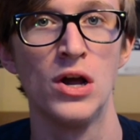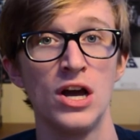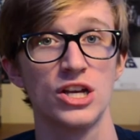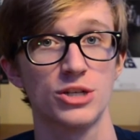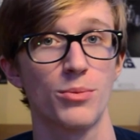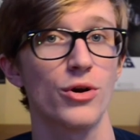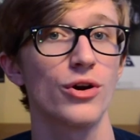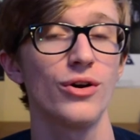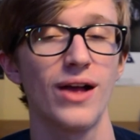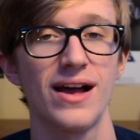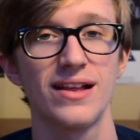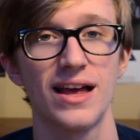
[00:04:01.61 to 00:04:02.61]
Tomorrow,
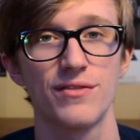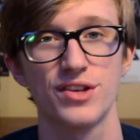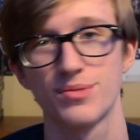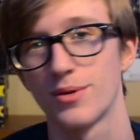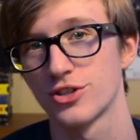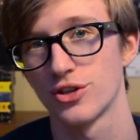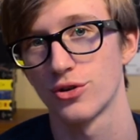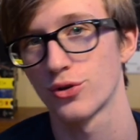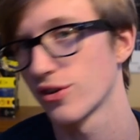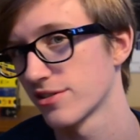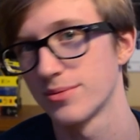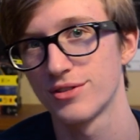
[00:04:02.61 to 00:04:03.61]
I'll have a special
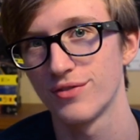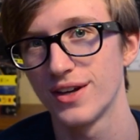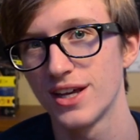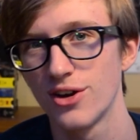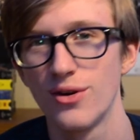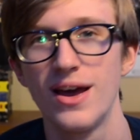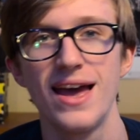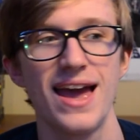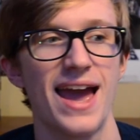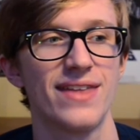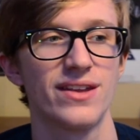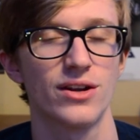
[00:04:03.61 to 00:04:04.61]
Christmas video,
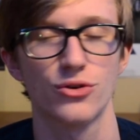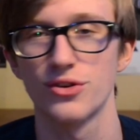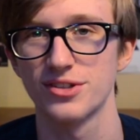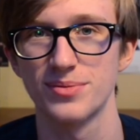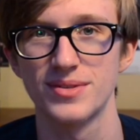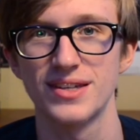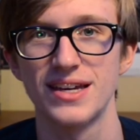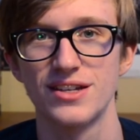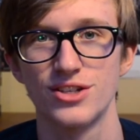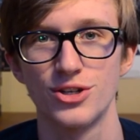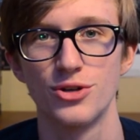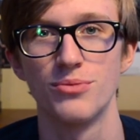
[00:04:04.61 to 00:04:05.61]
and then on Christmas Day
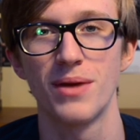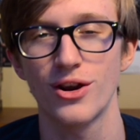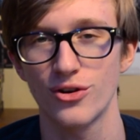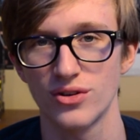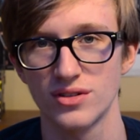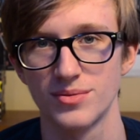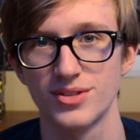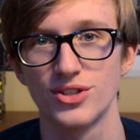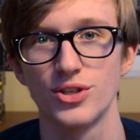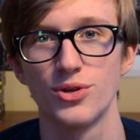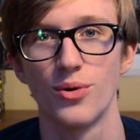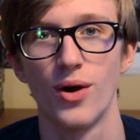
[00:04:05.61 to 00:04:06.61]
too. Merry Christmas to
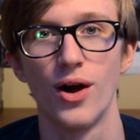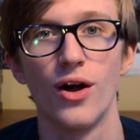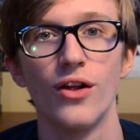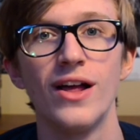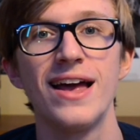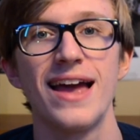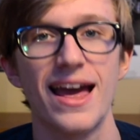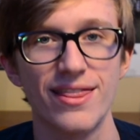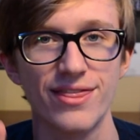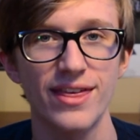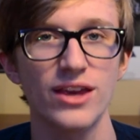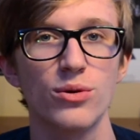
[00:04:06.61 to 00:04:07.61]
you all, and
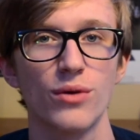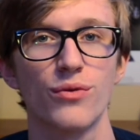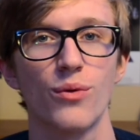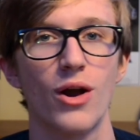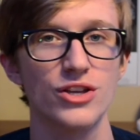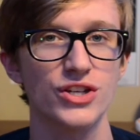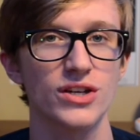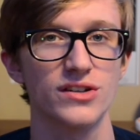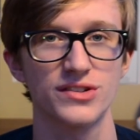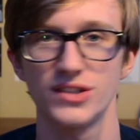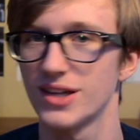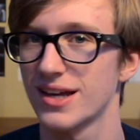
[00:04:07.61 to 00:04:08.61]
thank you all for watching. I'll
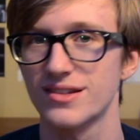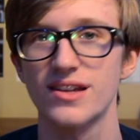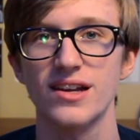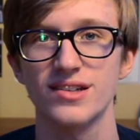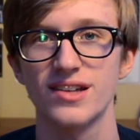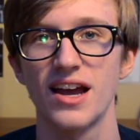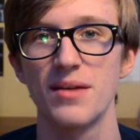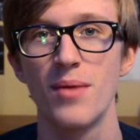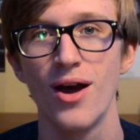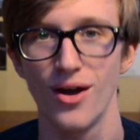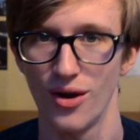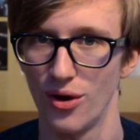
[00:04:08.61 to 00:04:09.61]
see you guys next time.
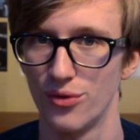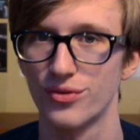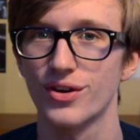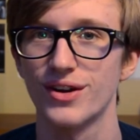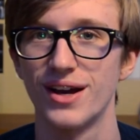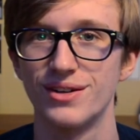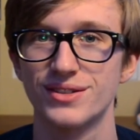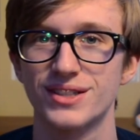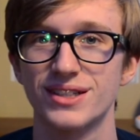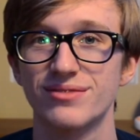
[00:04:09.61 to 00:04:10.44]
Over and out.